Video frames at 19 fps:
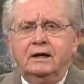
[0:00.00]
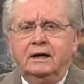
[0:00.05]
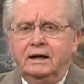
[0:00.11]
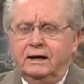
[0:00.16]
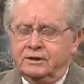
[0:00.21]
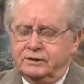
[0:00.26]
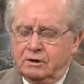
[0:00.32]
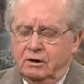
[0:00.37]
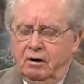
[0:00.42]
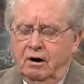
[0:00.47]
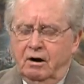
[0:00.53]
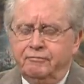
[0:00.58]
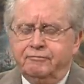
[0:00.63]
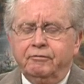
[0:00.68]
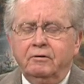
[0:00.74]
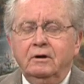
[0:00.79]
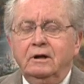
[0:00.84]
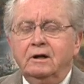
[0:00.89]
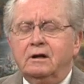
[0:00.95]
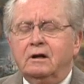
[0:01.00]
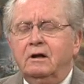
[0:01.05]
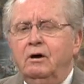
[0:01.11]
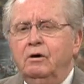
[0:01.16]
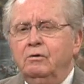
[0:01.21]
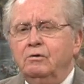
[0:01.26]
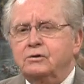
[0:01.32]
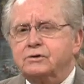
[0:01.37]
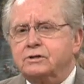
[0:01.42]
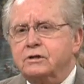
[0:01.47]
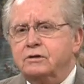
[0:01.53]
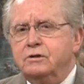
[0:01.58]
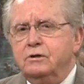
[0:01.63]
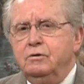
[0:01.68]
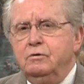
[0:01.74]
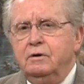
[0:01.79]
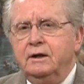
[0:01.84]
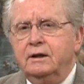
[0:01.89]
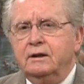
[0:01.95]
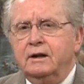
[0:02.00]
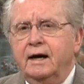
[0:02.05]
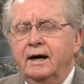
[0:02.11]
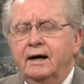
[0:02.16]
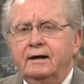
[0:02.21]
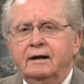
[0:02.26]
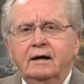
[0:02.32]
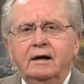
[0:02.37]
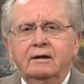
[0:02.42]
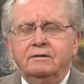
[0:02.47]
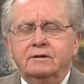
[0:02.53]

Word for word: it's awfully close to doing that.